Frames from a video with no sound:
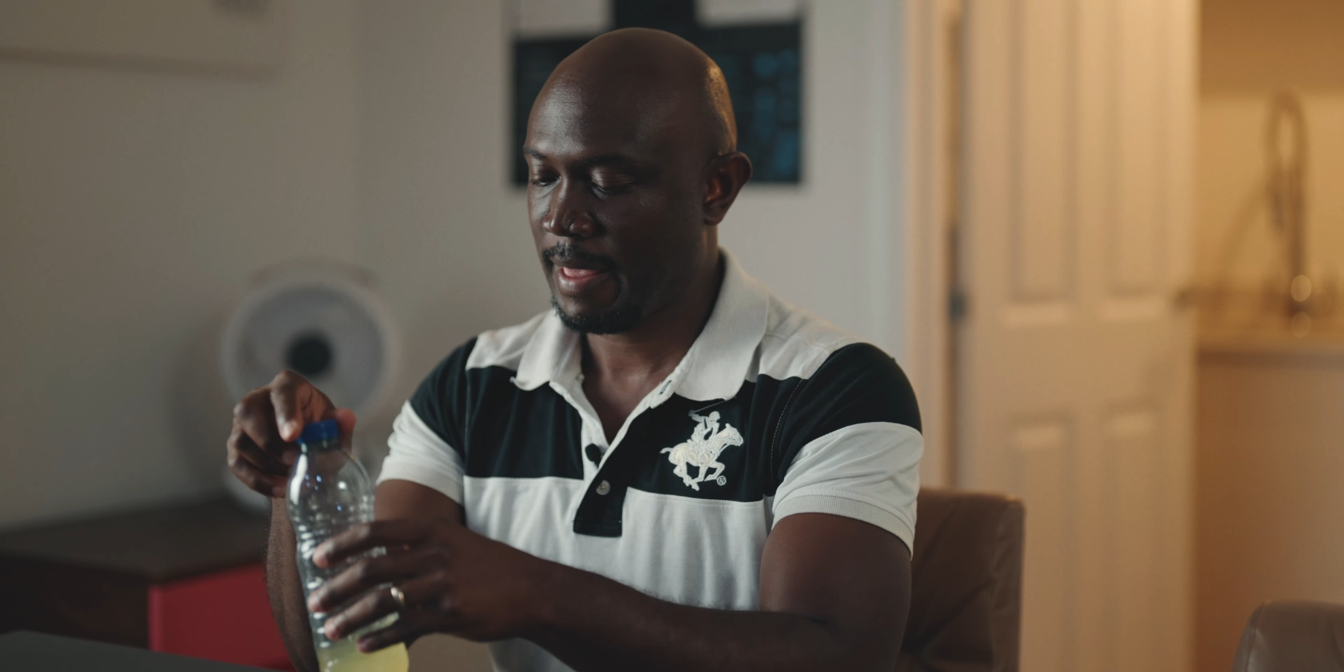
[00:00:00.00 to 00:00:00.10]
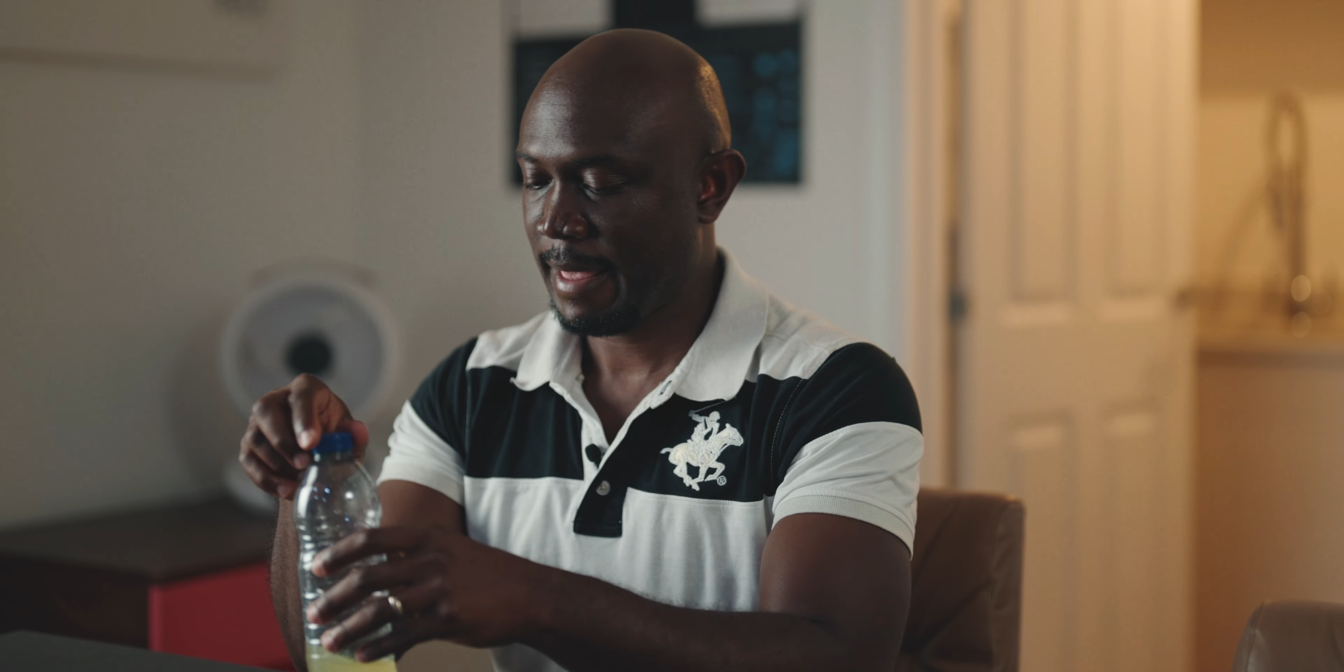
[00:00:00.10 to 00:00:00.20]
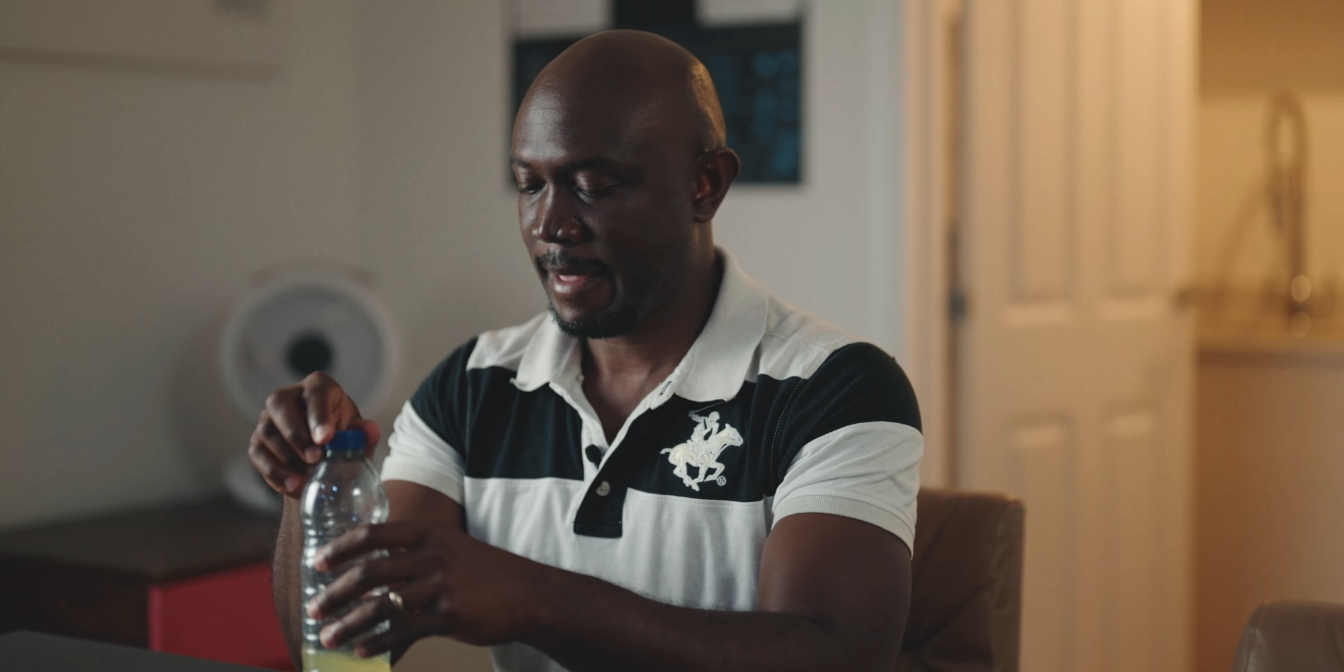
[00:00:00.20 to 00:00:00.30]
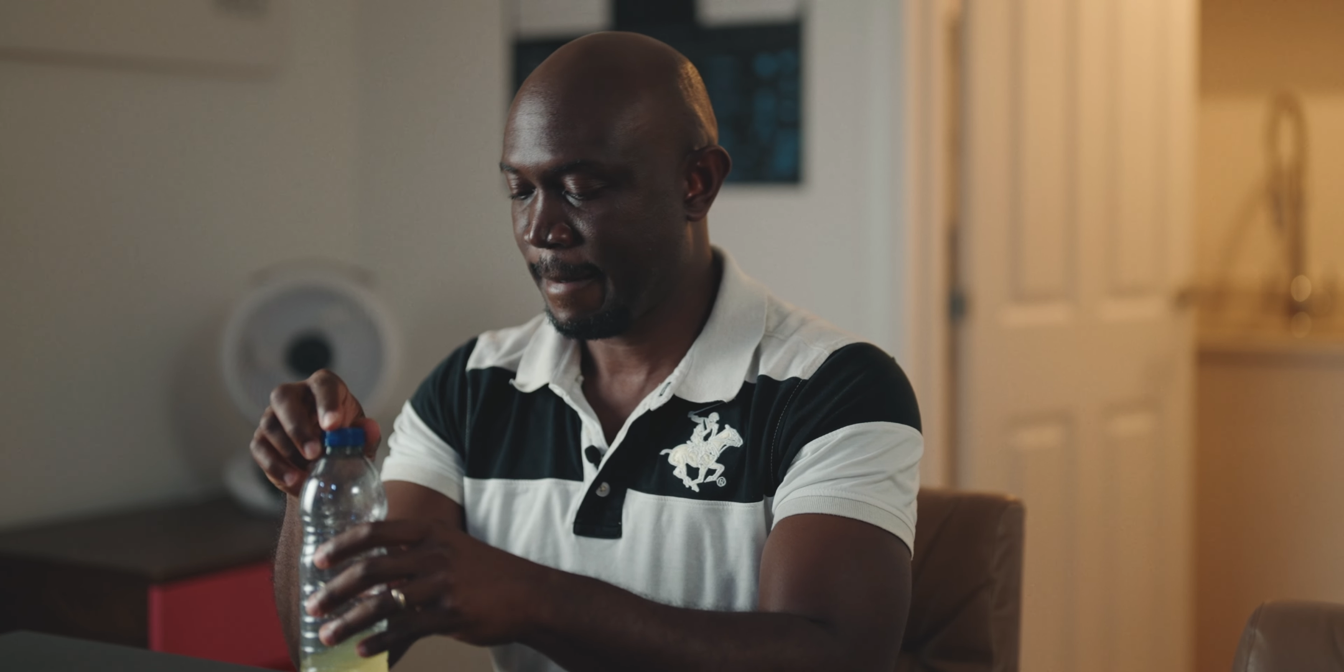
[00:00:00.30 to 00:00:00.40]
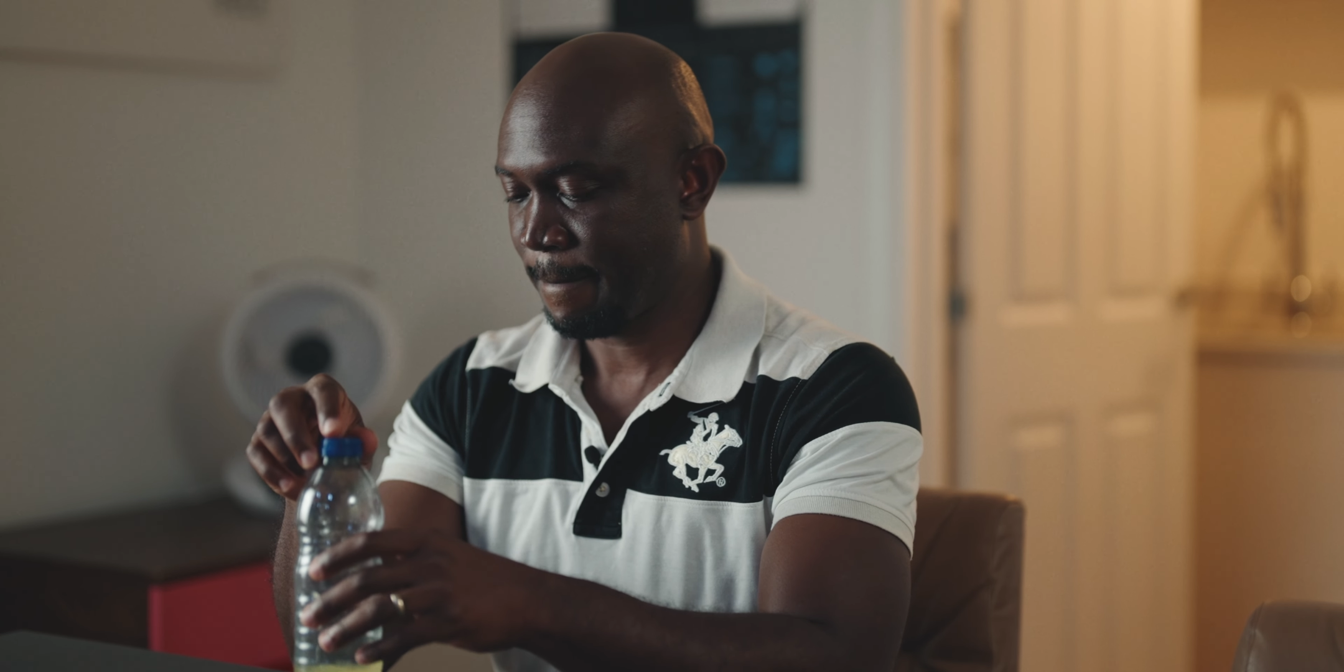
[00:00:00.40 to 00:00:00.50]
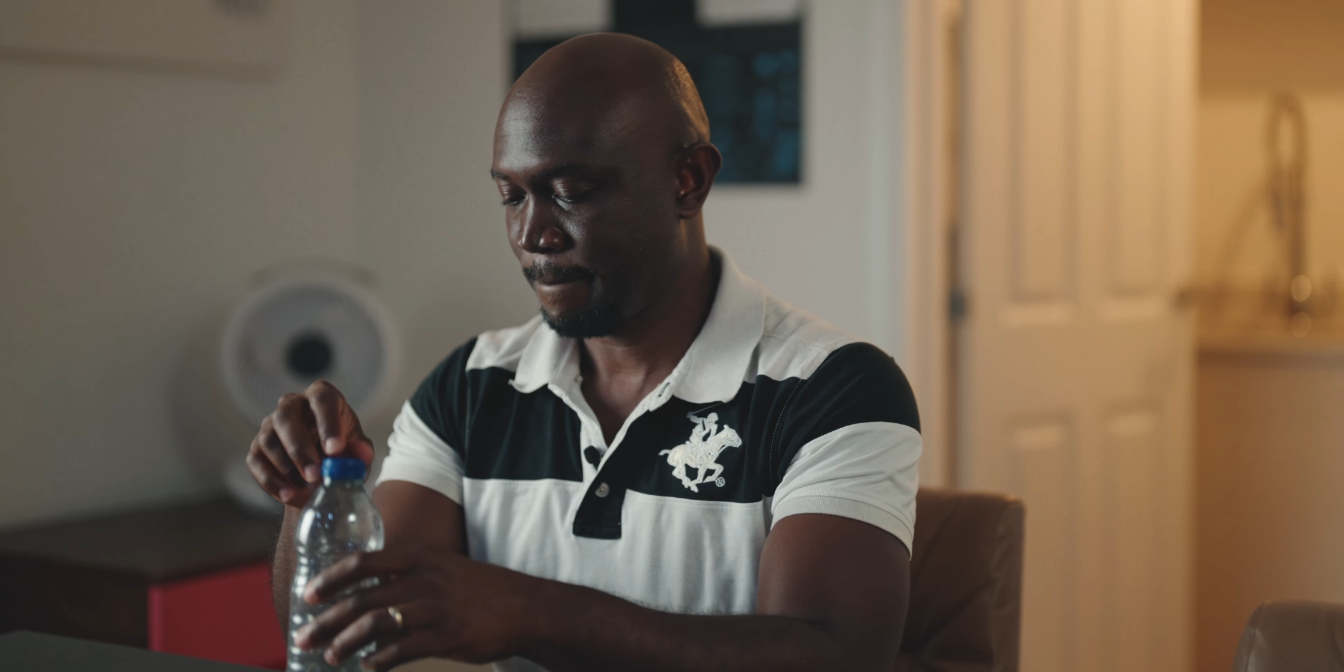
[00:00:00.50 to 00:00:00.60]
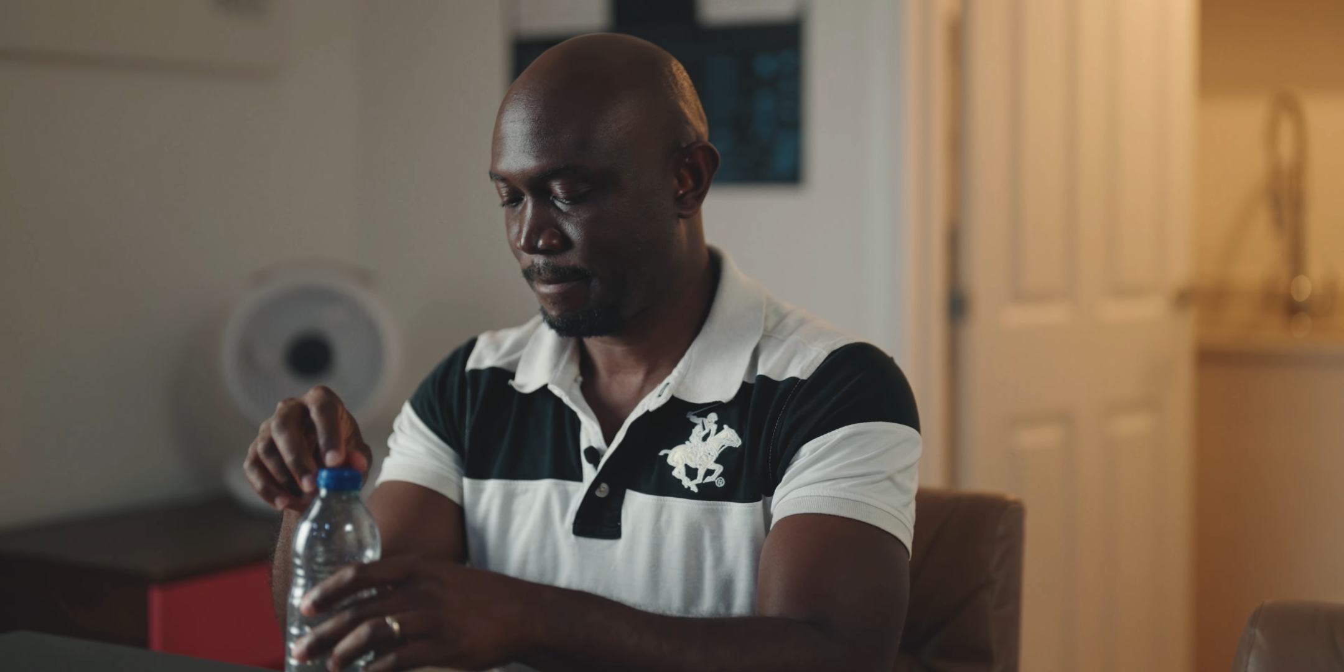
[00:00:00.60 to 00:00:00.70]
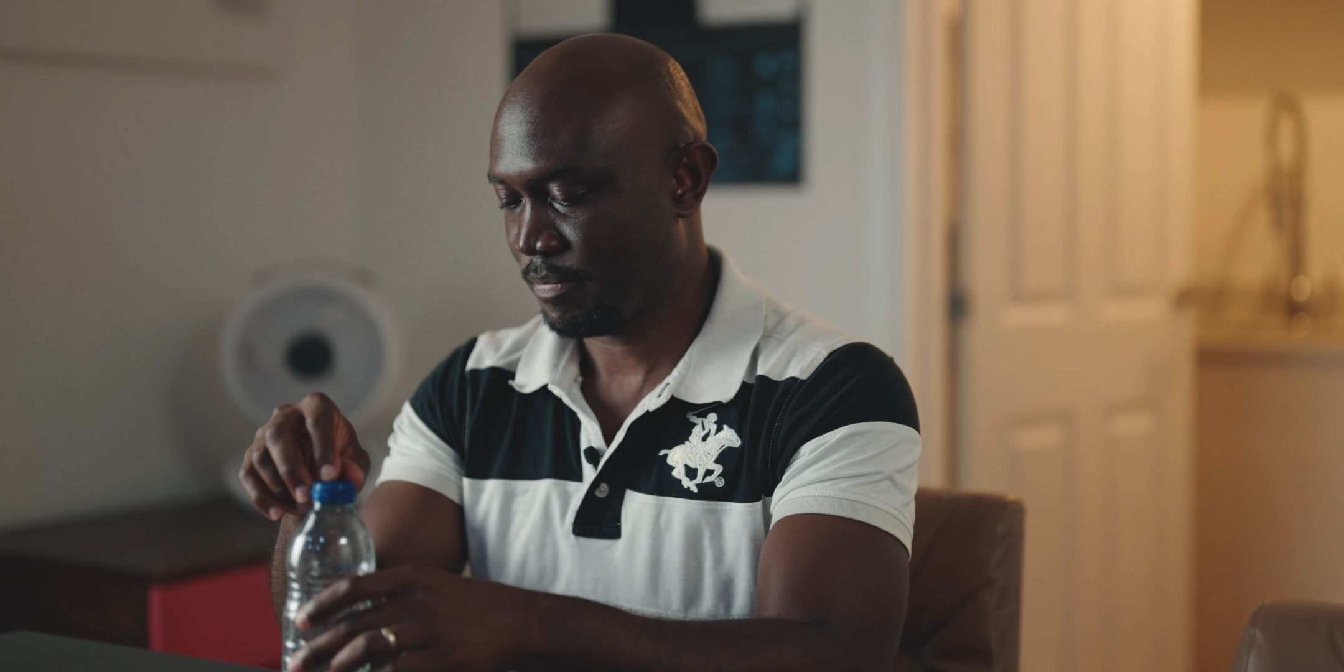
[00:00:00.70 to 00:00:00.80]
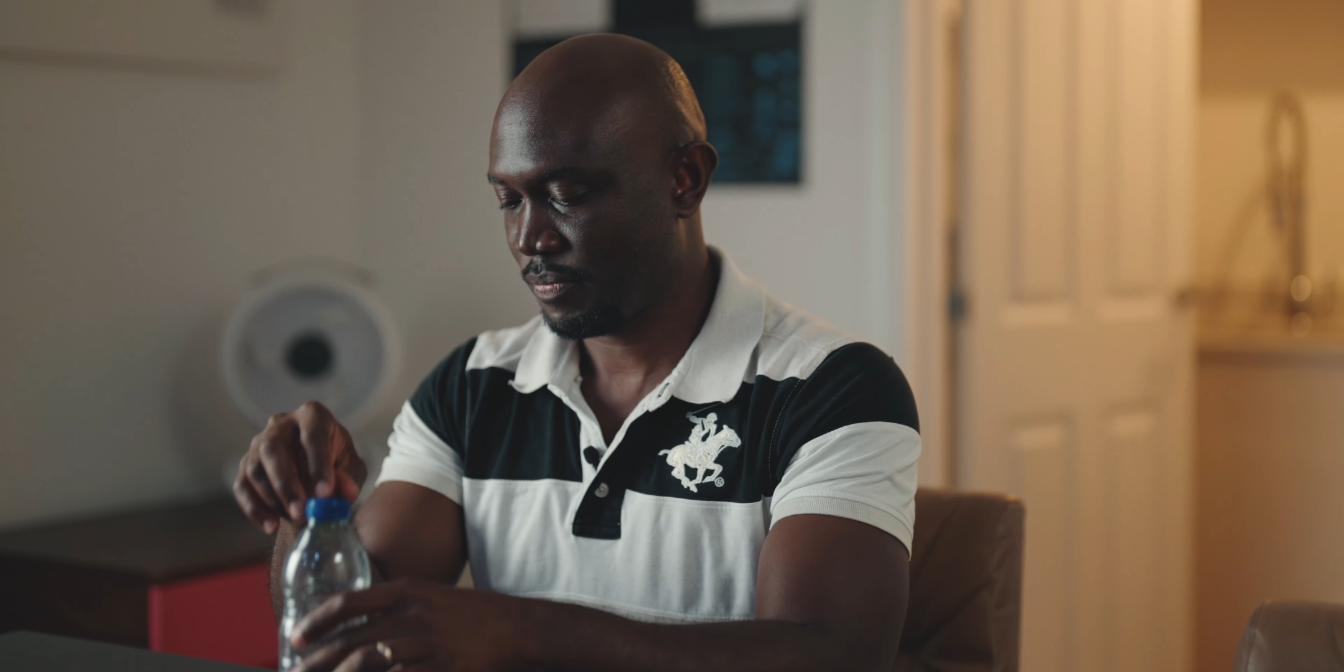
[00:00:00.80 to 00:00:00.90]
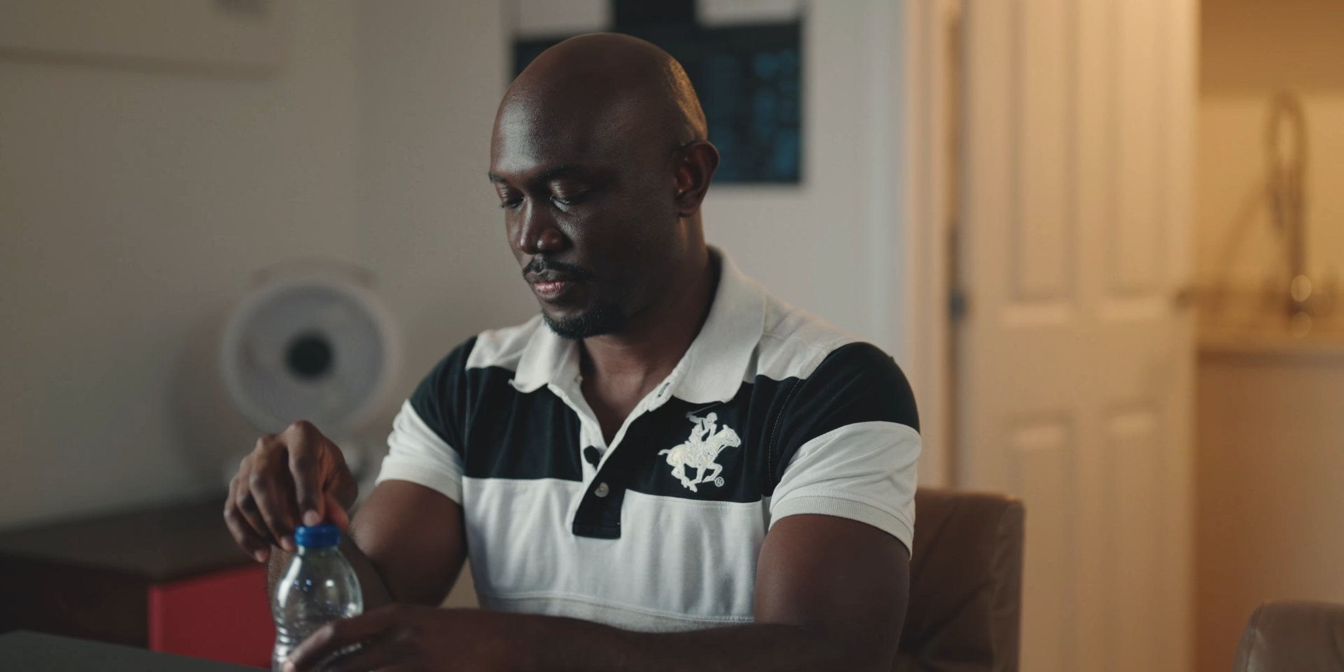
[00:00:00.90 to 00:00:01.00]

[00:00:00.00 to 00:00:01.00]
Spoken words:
I'm